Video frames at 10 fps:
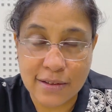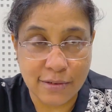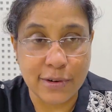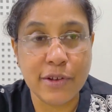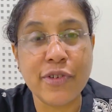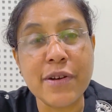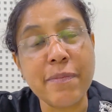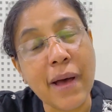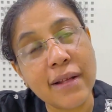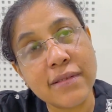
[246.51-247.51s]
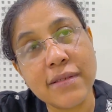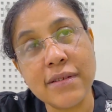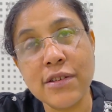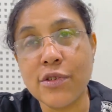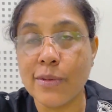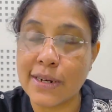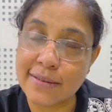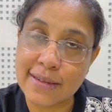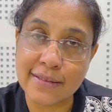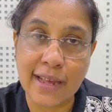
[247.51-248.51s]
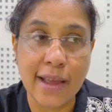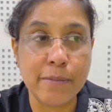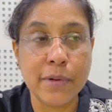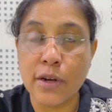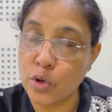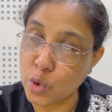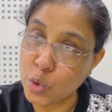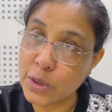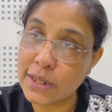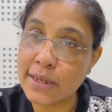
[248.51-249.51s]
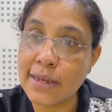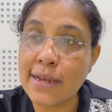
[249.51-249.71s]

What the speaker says: you know, different paths towards the same truth.